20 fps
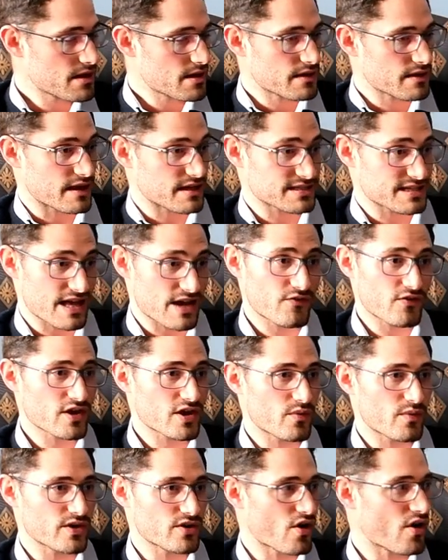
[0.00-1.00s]
Now in South Africa,
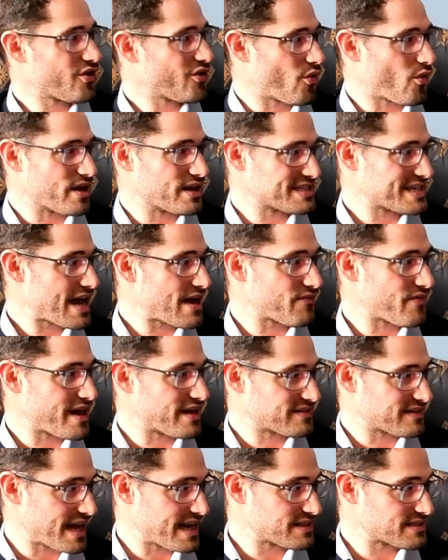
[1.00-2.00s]
we don't always have that
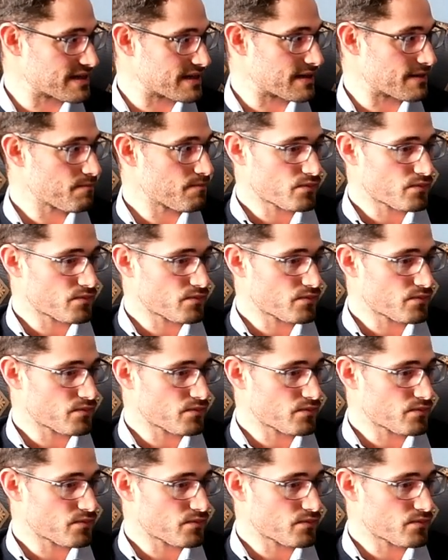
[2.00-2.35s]
data,